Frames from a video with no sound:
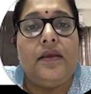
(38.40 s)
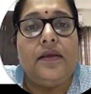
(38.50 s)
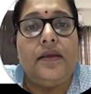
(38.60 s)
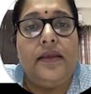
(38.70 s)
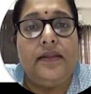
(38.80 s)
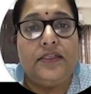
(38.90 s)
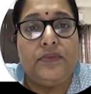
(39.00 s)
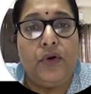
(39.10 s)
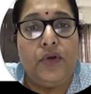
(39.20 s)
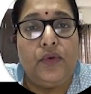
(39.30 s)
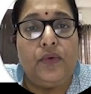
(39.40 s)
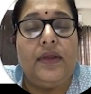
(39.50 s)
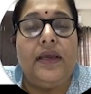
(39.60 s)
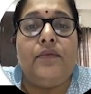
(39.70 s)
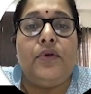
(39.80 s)
In this module,
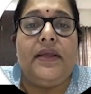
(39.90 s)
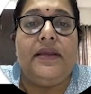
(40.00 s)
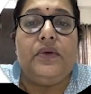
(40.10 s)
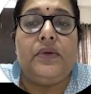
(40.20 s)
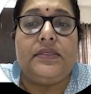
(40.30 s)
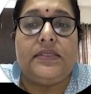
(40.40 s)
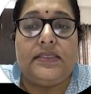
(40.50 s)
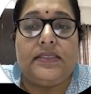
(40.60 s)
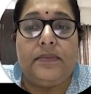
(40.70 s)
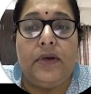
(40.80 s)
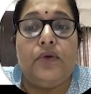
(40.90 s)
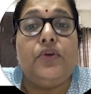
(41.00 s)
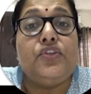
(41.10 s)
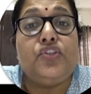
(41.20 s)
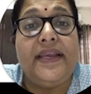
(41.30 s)
I would like to discuss
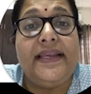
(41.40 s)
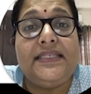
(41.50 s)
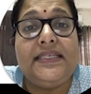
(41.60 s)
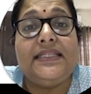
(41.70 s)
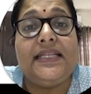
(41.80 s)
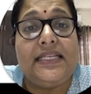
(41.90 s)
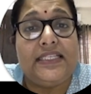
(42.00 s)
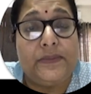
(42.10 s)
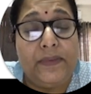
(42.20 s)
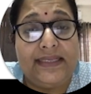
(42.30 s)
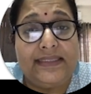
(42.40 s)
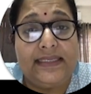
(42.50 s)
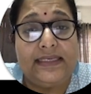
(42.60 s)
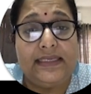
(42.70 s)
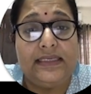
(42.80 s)
about changing the display
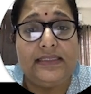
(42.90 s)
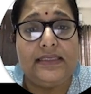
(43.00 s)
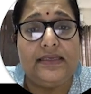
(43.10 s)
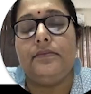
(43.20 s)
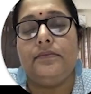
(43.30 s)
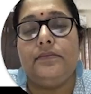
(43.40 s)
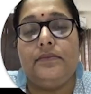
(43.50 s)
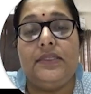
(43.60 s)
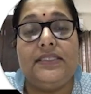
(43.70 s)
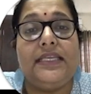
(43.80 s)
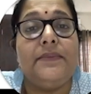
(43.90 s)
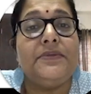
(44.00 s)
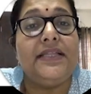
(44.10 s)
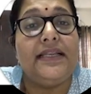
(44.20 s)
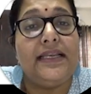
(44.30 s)
settings, the steps
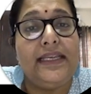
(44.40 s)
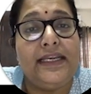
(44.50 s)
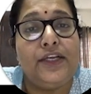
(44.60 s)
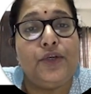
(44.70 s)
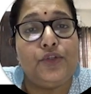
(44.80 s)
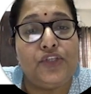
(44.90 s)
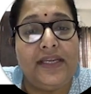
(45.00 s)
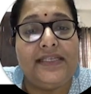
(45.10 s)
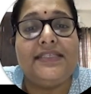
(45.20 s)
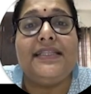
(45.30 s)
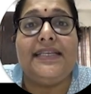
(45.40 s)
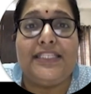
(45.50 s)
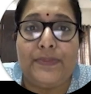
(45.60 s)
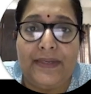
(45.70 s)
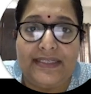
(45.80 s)
that are needed to change the
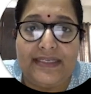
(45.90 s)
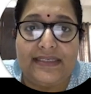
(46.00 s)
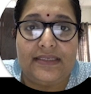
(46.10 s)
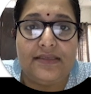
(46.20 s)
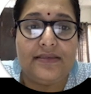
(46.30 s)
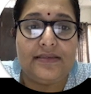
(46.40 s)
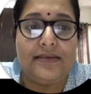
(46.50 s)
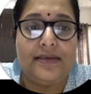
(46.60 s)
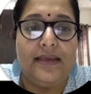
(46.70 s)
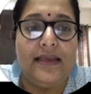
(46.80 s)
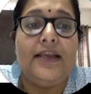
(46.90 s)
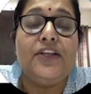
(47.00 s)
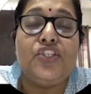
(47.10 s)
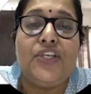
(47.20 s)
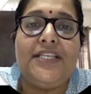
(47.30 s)
display settings,
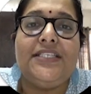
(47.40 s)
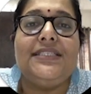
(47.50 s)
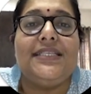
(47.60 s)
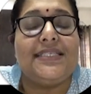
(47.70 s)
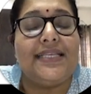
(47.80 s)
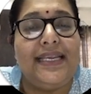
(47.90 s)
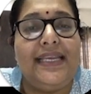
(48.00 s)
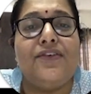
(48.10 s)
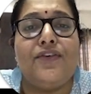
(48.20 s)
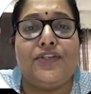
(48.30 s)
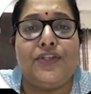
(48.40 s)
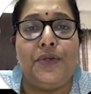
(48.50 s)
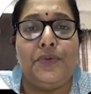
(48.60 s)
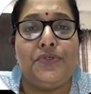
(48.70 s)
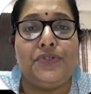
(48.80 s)
changing the screen
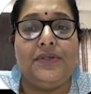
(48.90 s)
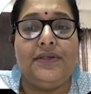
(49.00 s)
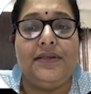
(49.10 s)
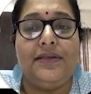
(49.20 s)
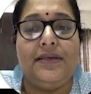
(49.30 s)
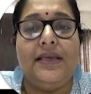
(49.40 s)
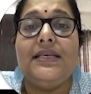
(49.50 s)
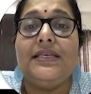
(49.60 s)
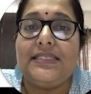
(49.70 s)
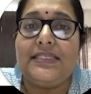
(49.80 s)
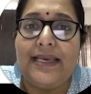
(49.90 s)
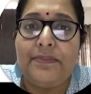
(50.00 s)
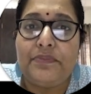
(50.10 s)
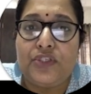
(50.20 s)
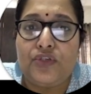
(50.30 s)
resolution,
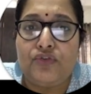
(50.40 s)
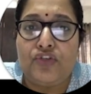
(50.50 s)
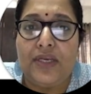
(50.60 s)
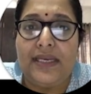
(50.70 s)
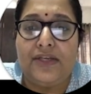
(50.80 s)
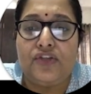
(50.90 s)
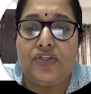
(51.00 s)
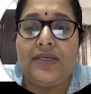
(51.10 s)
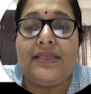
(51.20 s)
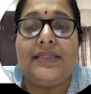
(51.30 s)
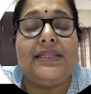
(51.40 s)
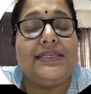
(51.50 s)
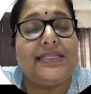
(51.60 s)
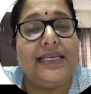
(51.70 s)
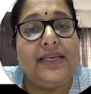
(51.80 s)
steps to change the
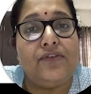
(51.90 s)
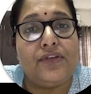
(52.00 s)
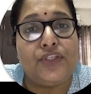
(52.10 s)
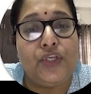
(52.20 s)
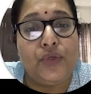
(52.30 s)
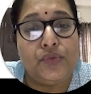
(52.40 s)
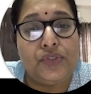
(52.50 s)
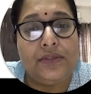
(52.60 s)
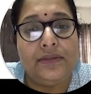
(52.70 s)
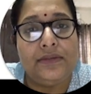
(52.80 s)
screen resolution,